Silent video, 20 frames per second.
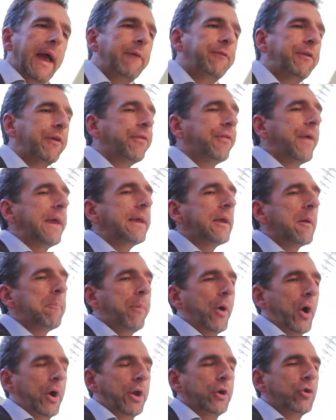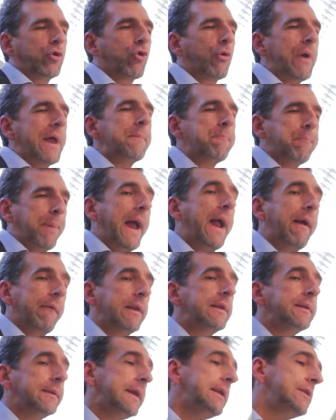If you think about it, great
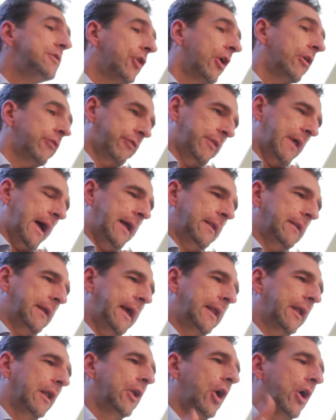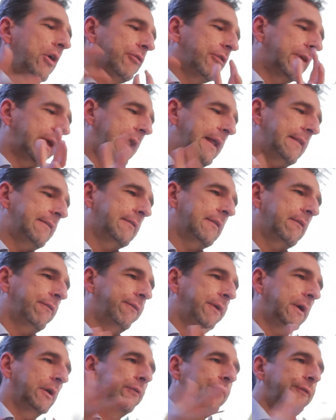parenting does that. It allows kids to
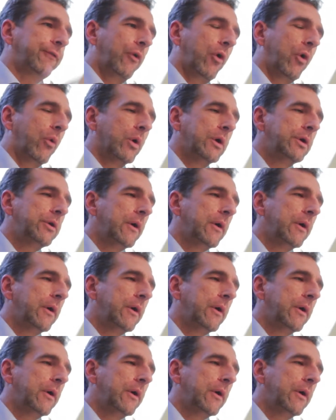fail forward.